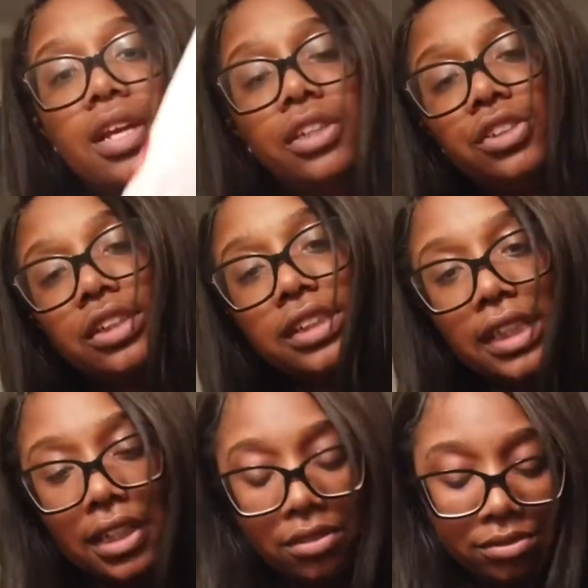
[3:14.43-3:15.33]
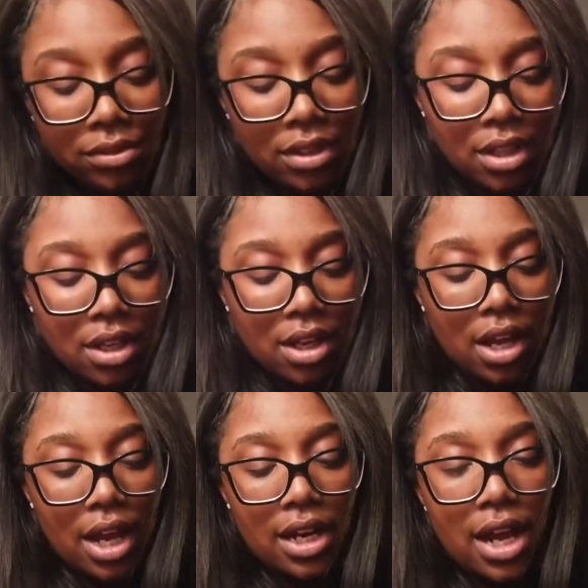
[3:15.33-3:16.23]
as you can see.
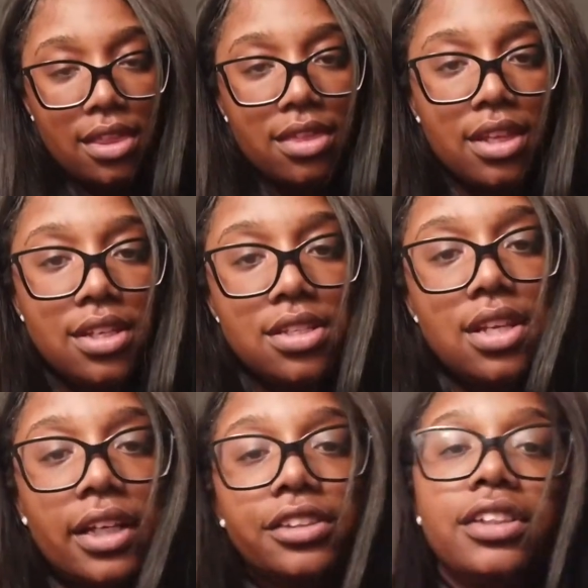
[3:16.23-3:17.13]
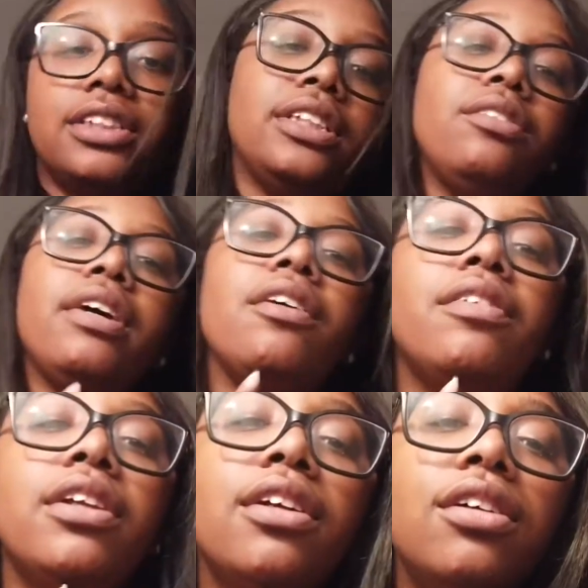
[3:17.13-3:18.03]
I got this. As you can see, we have
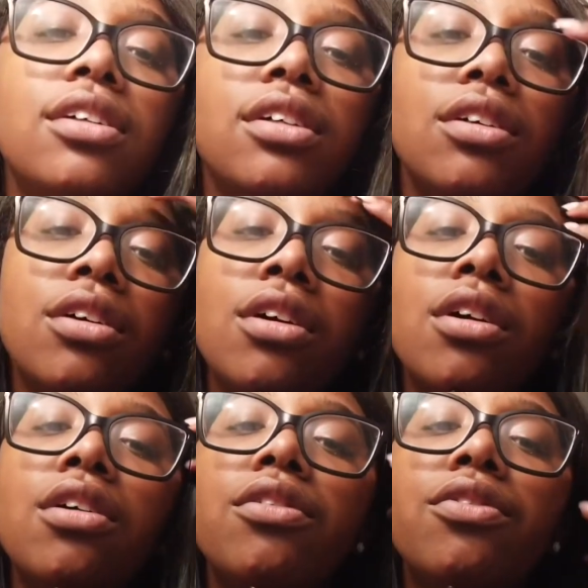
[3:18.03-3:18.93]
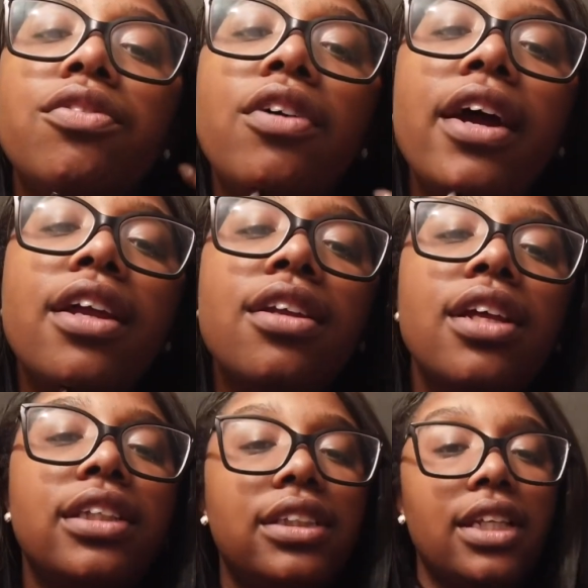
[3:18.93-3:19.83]
a little friend.
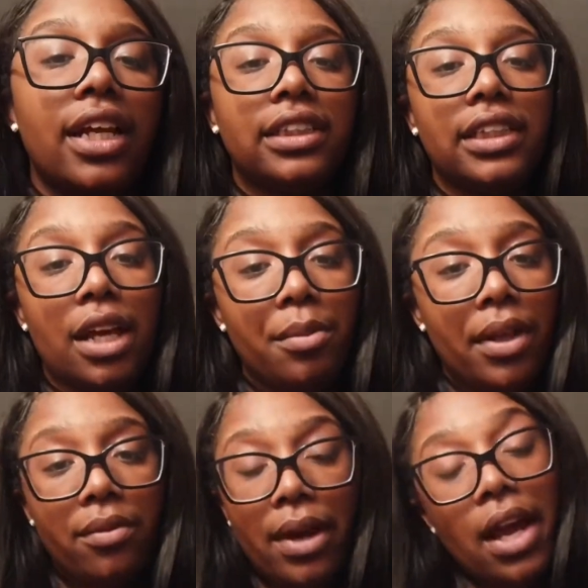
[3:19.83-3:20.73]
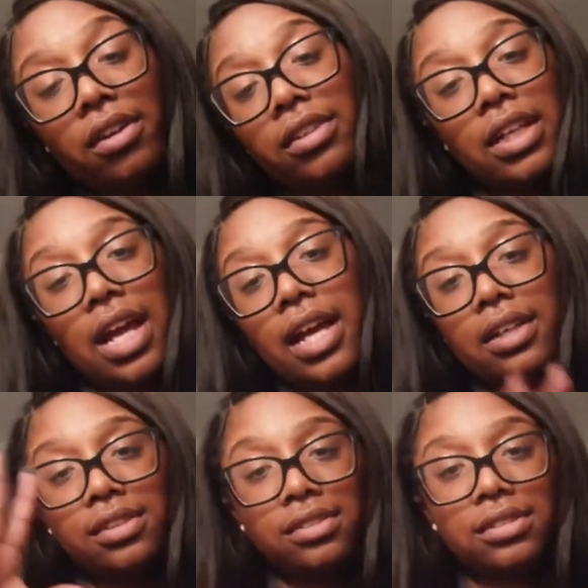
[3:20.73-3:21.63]
It's the next day, by the way. I don't think I
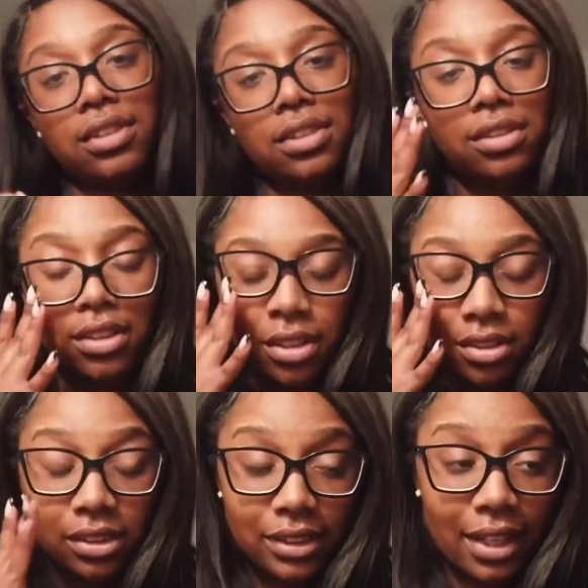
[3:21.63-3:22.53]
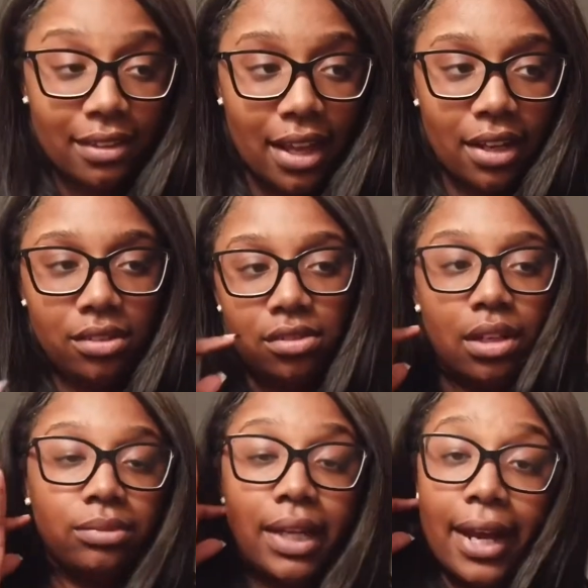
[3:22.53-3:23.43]
said that.
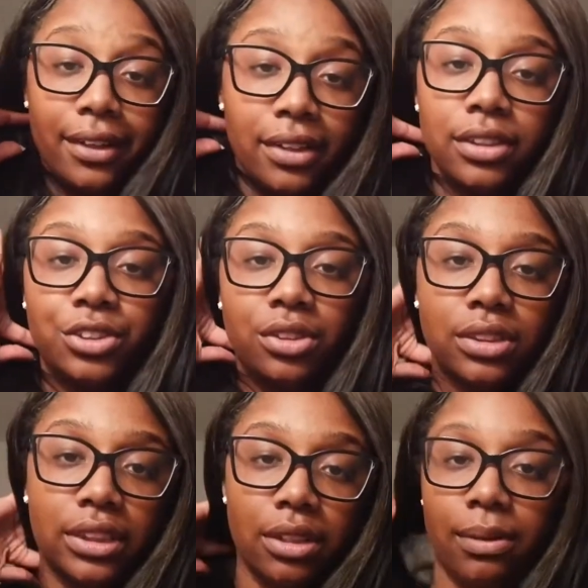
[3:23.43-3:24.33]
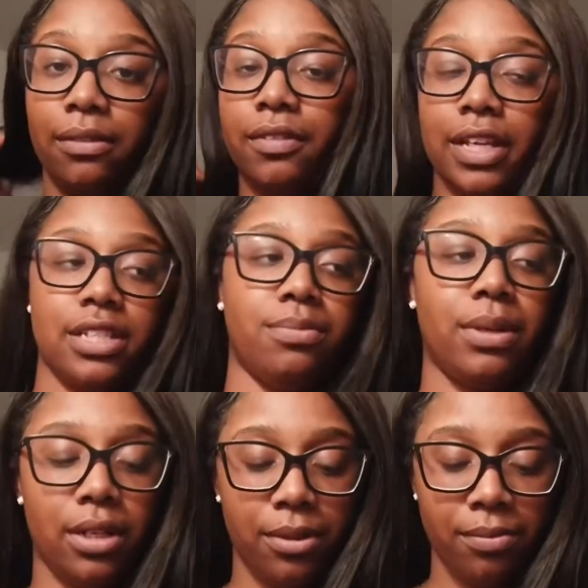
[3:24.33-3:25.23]
I'm tired, as you can see in my face.
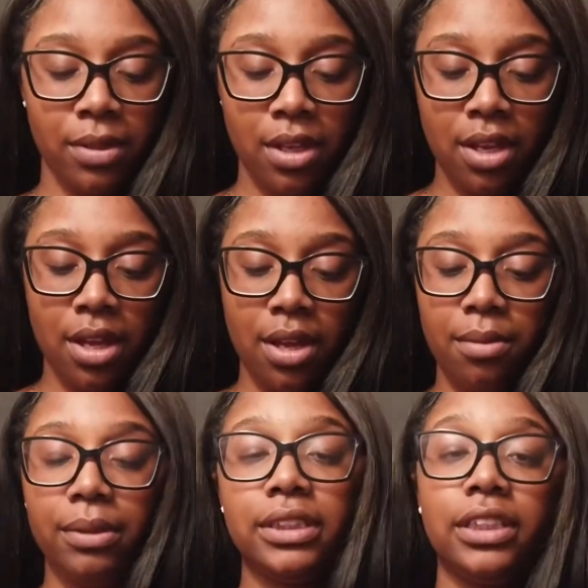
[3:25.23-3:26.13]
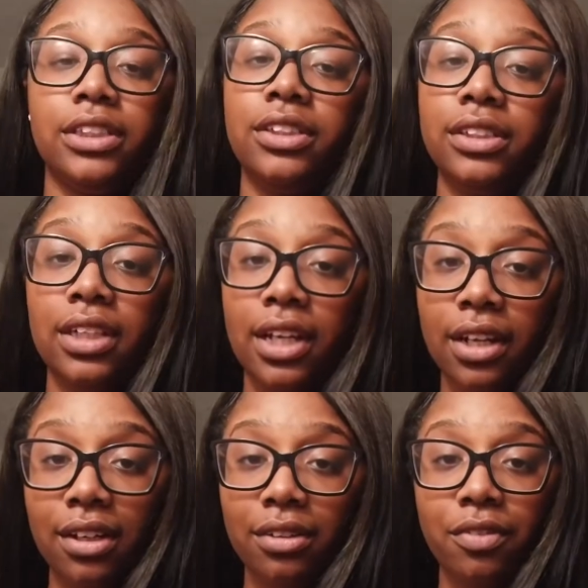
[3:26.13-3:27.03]
But um, my sister is
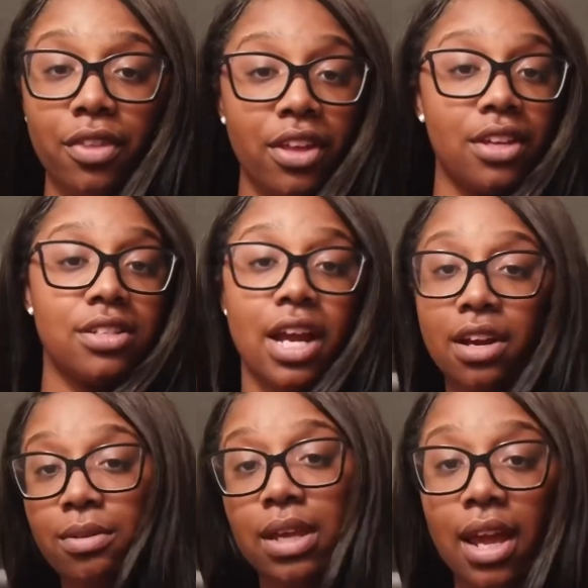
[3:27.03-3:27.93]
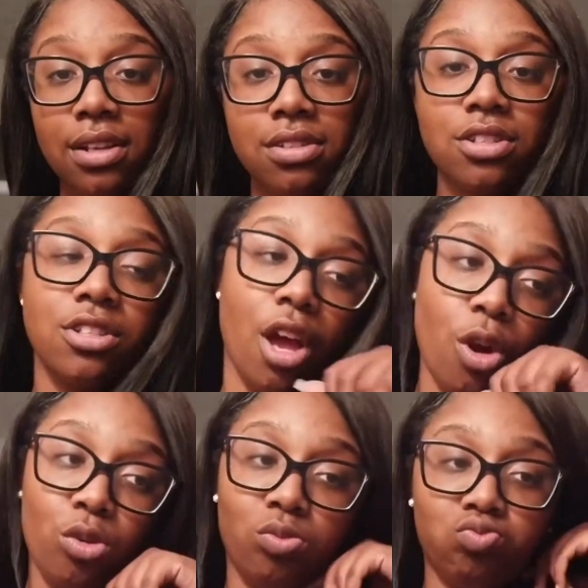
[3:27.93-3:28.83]
here for the entire weekend.
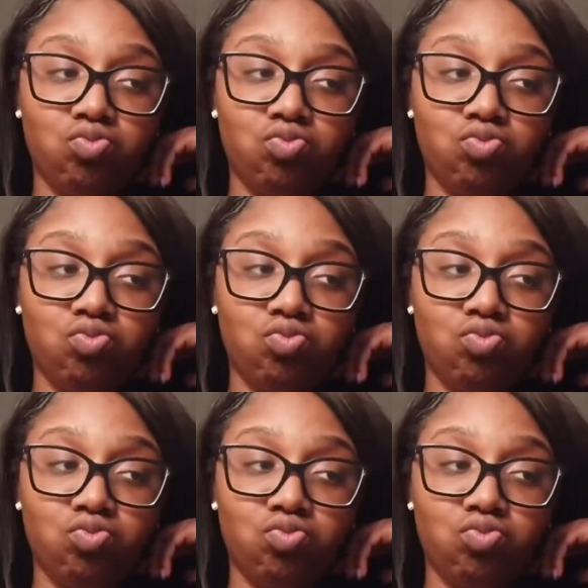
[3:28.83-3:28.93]
So,